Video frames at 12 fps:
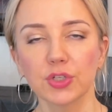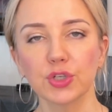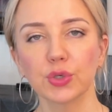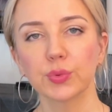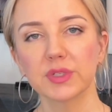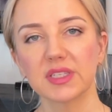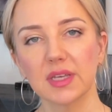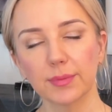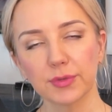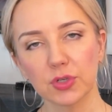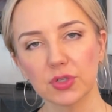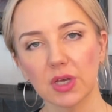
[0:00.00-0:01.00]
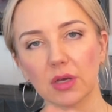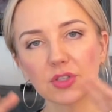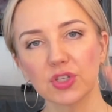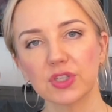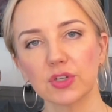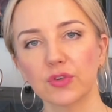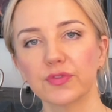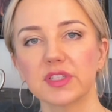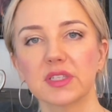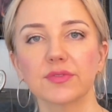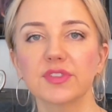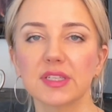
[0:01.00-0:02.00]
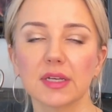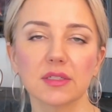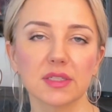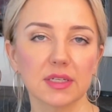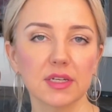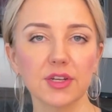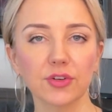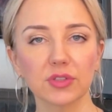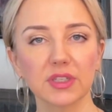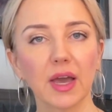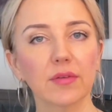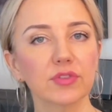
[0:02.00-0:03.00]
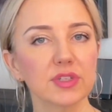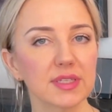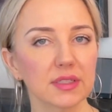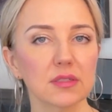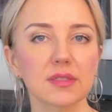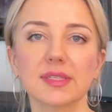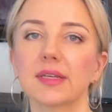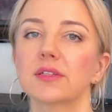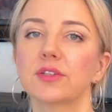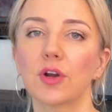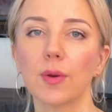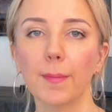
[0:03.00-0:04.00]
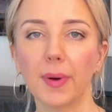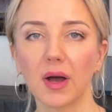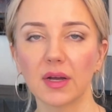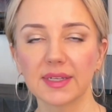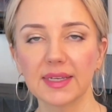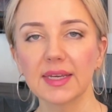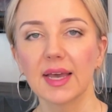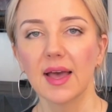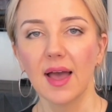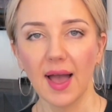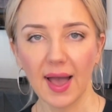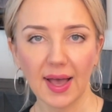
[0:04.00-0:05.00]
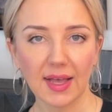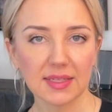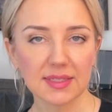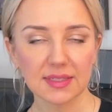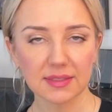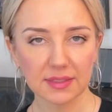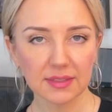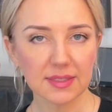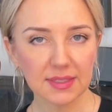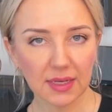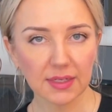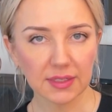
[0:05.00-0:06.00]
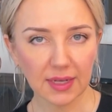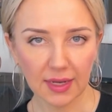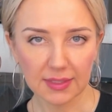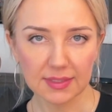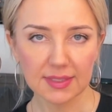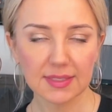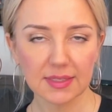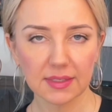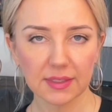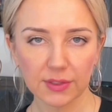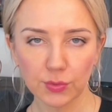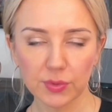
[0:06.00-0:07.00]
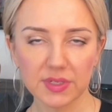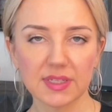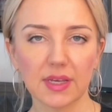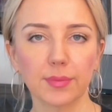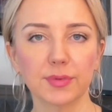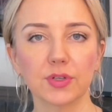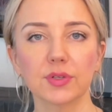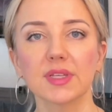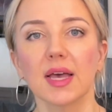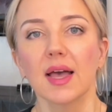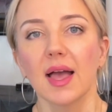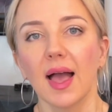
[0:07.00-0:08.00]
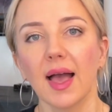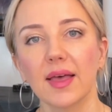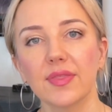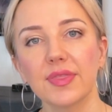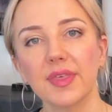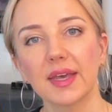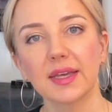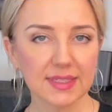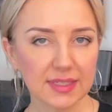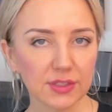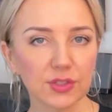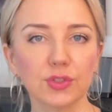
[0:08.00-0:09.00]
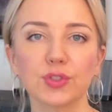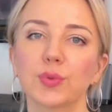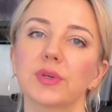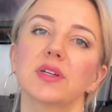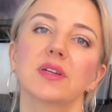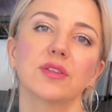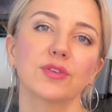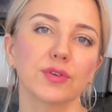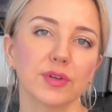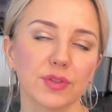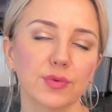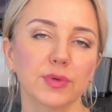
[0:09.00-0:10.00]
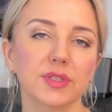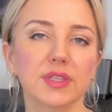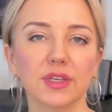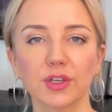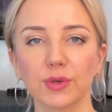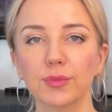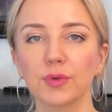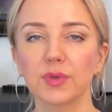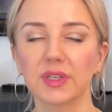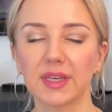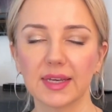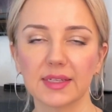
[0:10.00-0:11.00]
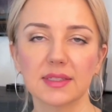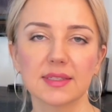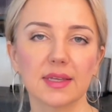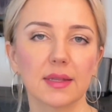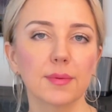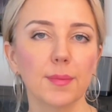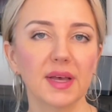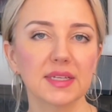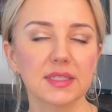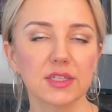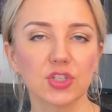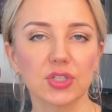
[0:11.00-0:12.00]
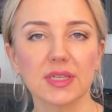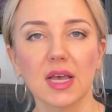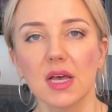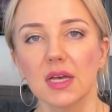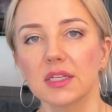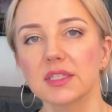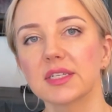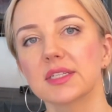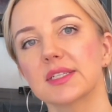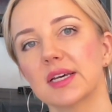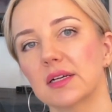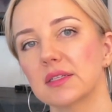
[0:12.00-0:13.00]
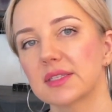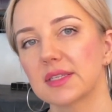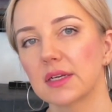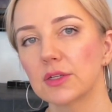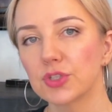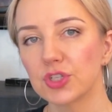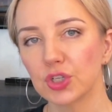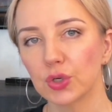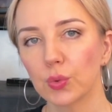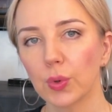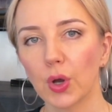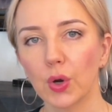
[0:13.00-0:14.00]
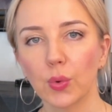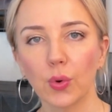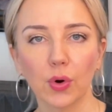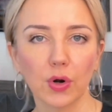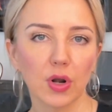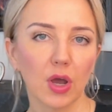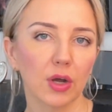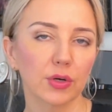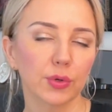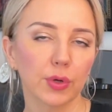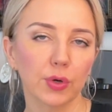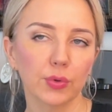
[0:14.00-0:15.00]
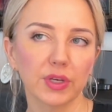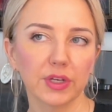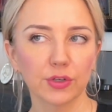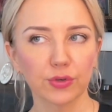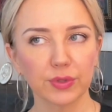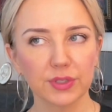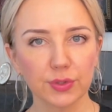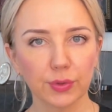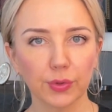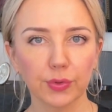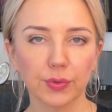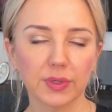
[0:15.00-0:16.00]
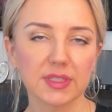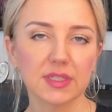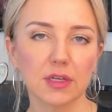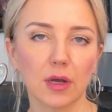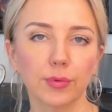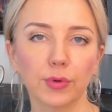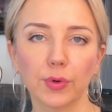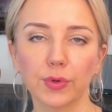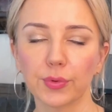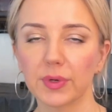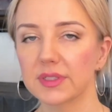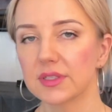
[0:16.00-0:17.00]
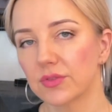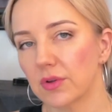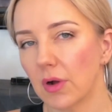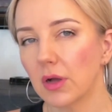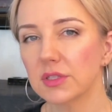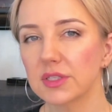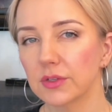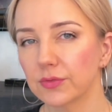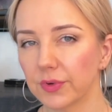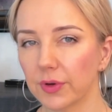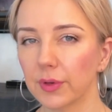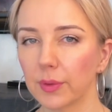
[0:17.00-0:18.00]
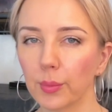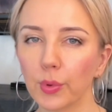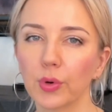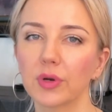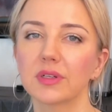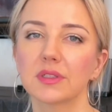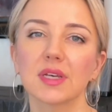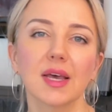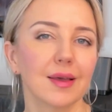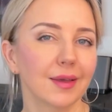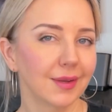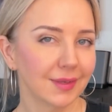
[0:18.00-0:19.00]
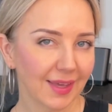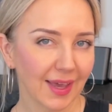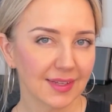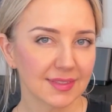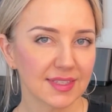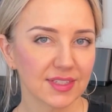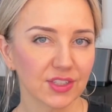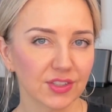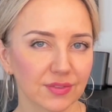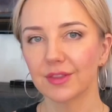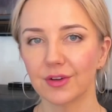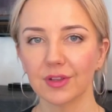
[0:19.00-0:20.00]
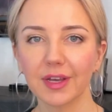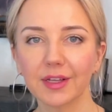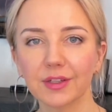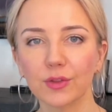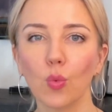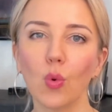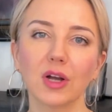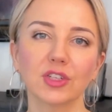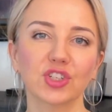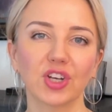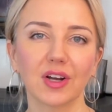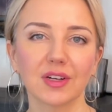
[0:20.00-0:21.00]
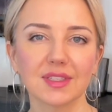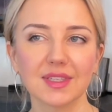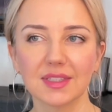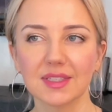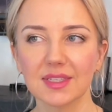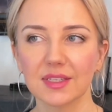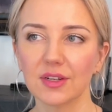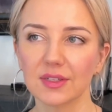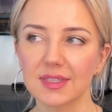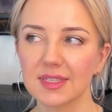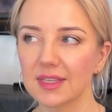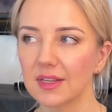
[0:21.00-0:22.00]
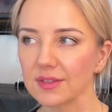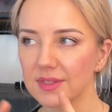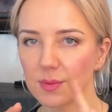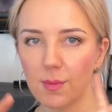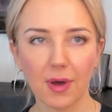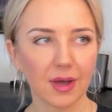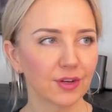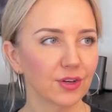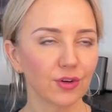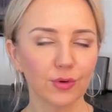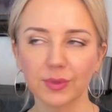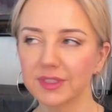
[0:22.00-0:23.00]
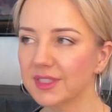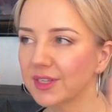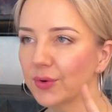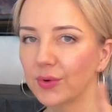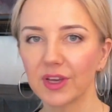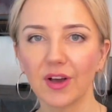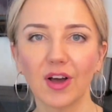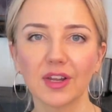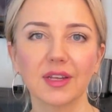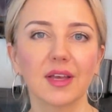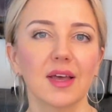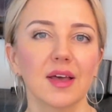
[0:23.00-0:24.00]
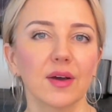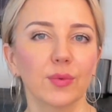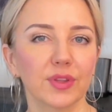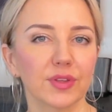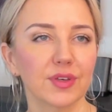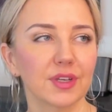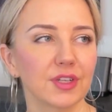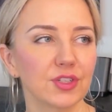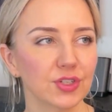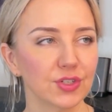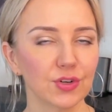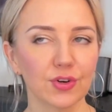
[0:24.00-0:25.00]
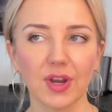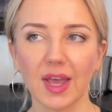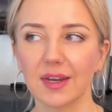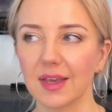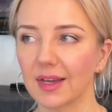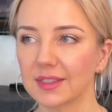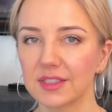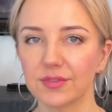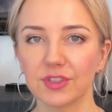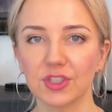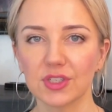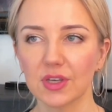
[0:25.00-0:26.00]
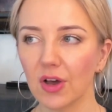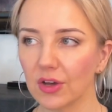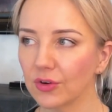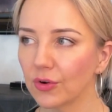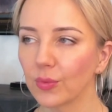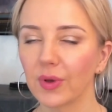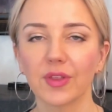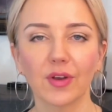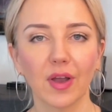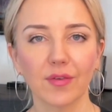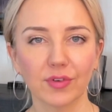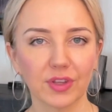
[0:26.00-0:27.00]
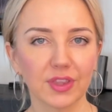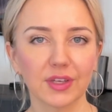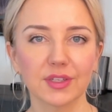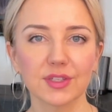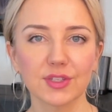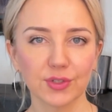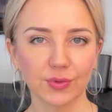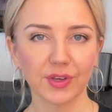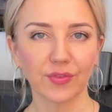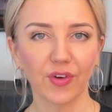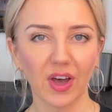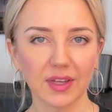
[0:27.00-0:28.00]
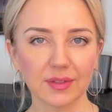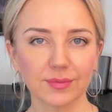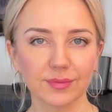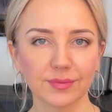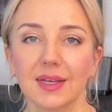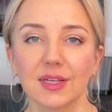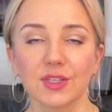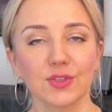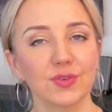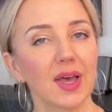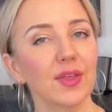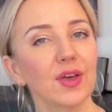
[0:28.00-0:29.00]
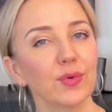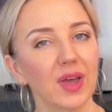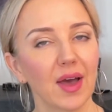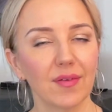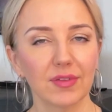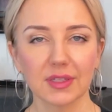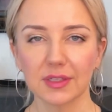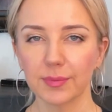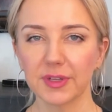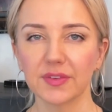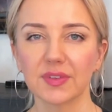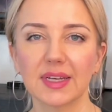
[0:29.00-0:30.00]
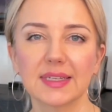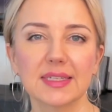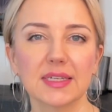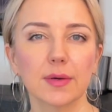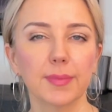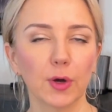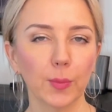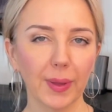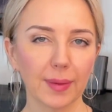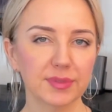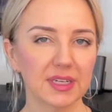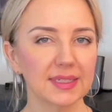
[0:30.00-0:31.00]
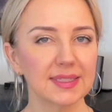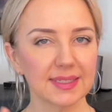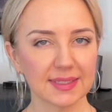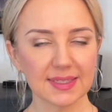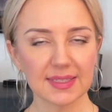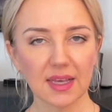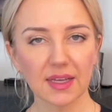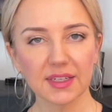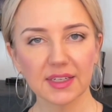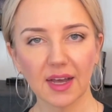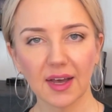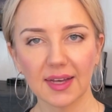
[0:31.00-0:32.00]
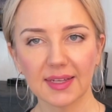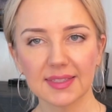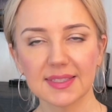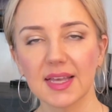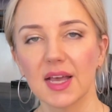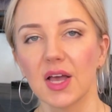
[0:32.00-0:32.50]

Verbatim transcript: to receptors on the surface of cells, and nearly every single cell in our body has little cytokines sitting in receptors, and they signal to one another. In other words, they communicate and send messages to tell cells to grow or not grow, increase growth rates, stop growth rates. So they're also very important in cancer. They're like little watch guards that sit on cells and monitor what's going on, whether they need to turn any activities on or whether everything is doing fine. So now that we have a little bit of an idea about peptides and cytokines,